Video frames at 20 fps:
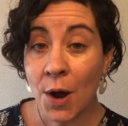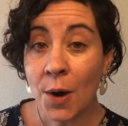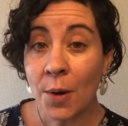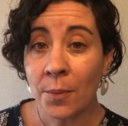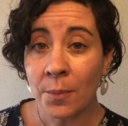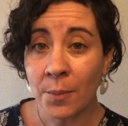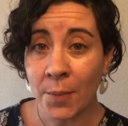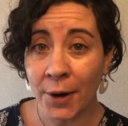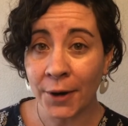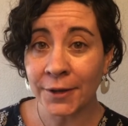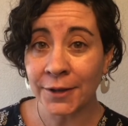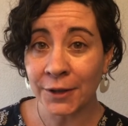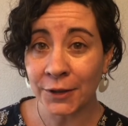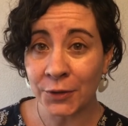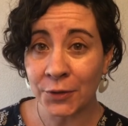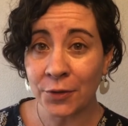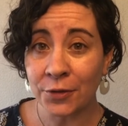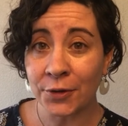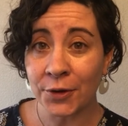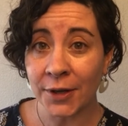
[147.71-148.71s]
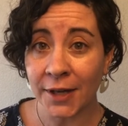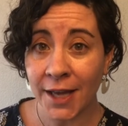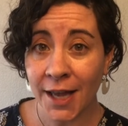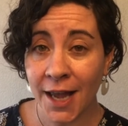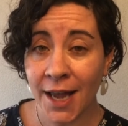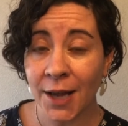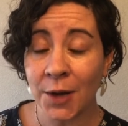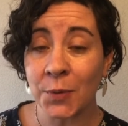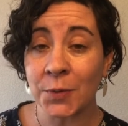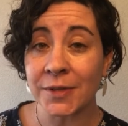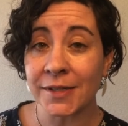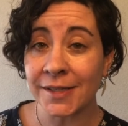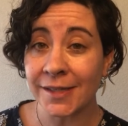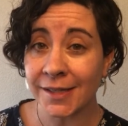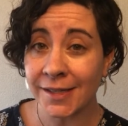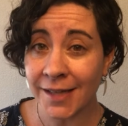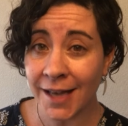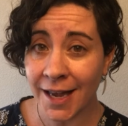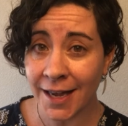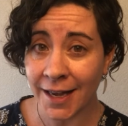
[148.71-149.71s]
Martin Luther King was
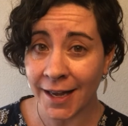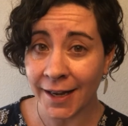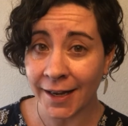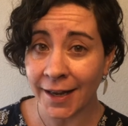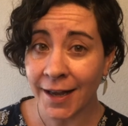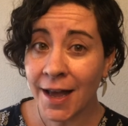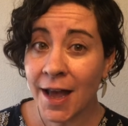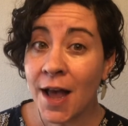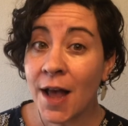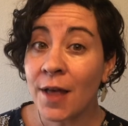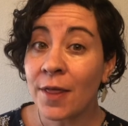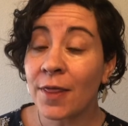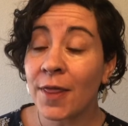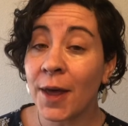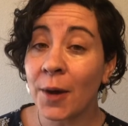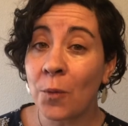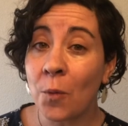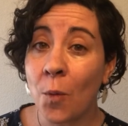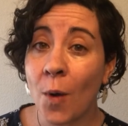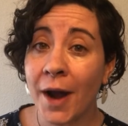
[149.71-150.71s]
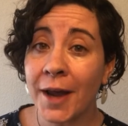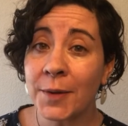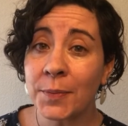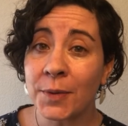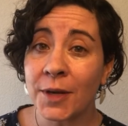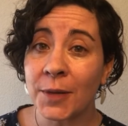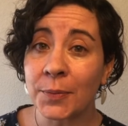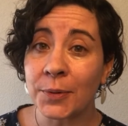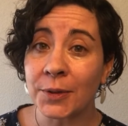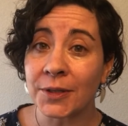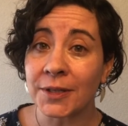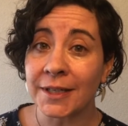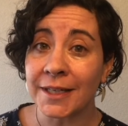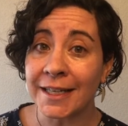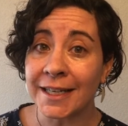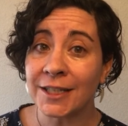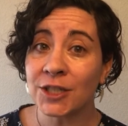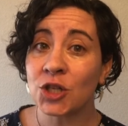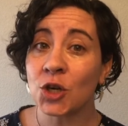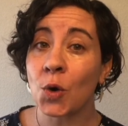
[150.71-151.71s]
saying that white people
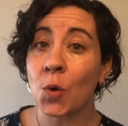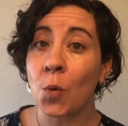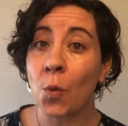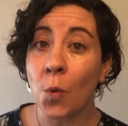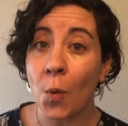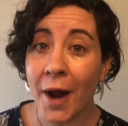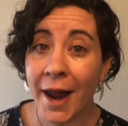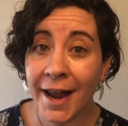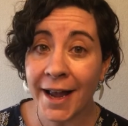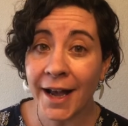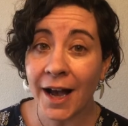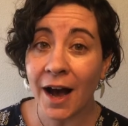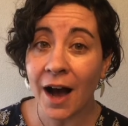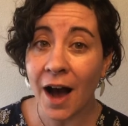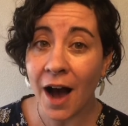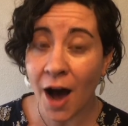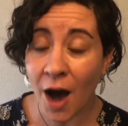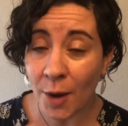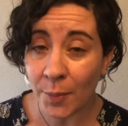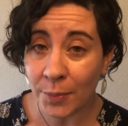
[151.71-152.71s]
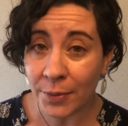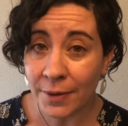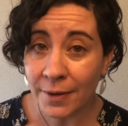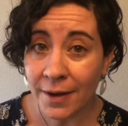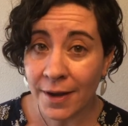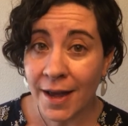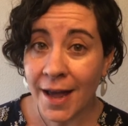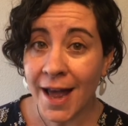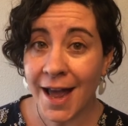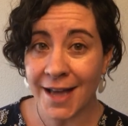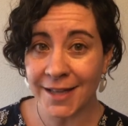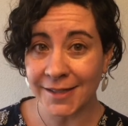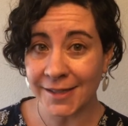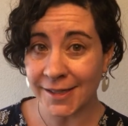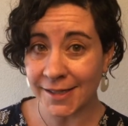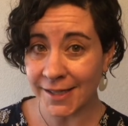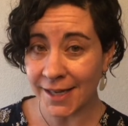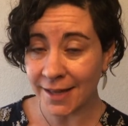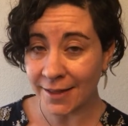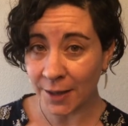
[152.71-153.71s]
need to wake up and
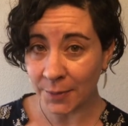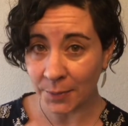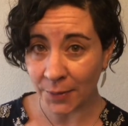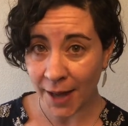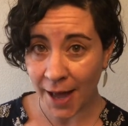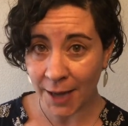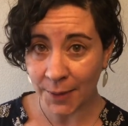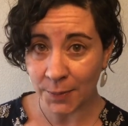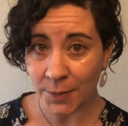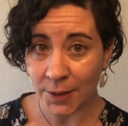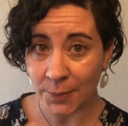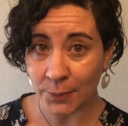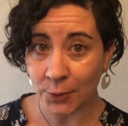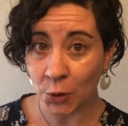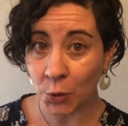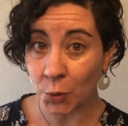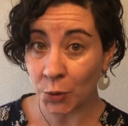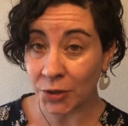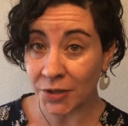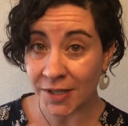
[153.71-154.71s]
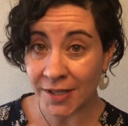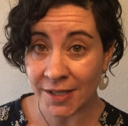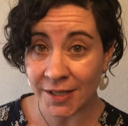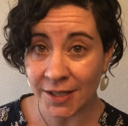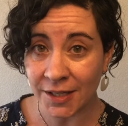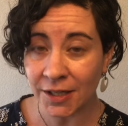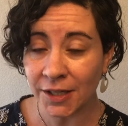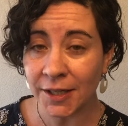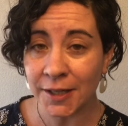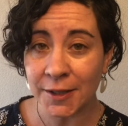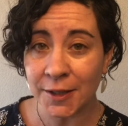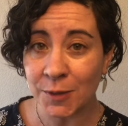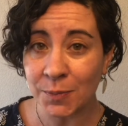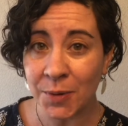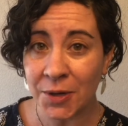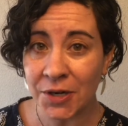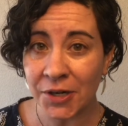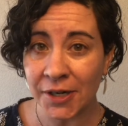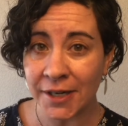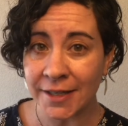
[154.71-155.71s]
see that black people were still
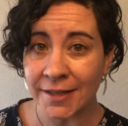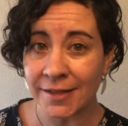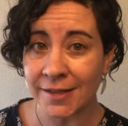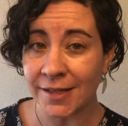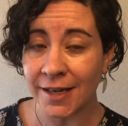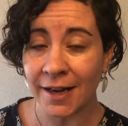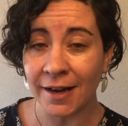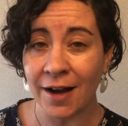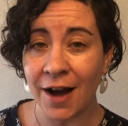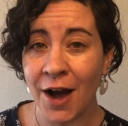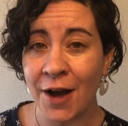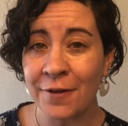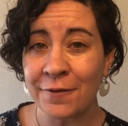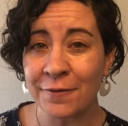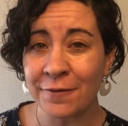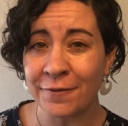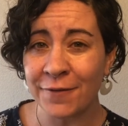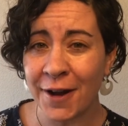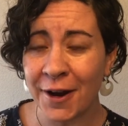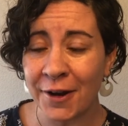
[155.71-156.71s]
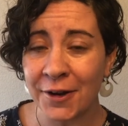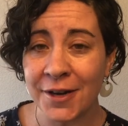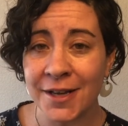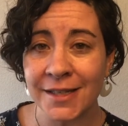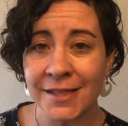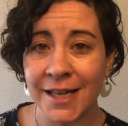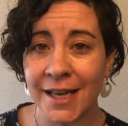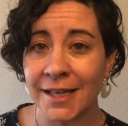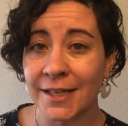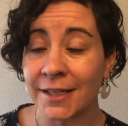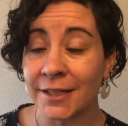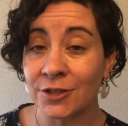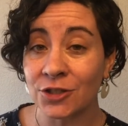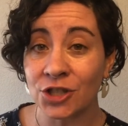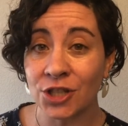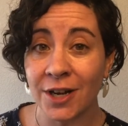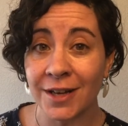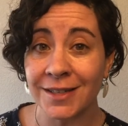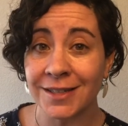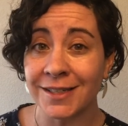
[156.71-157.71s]
experiencing unfairness and
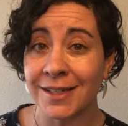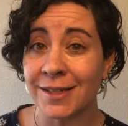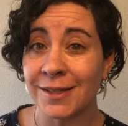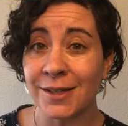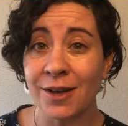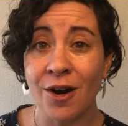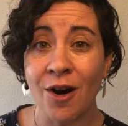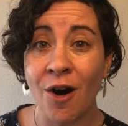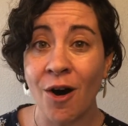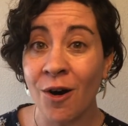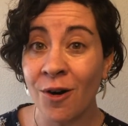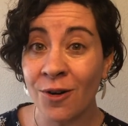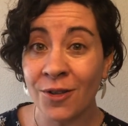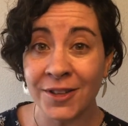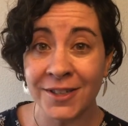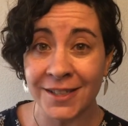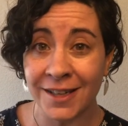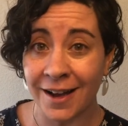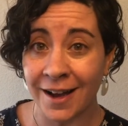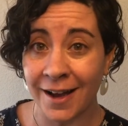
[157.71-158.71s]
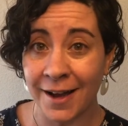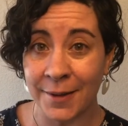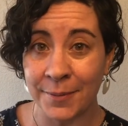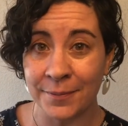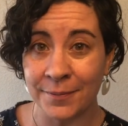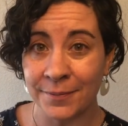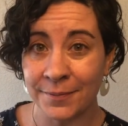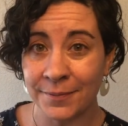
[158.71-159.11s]
injustice all the time.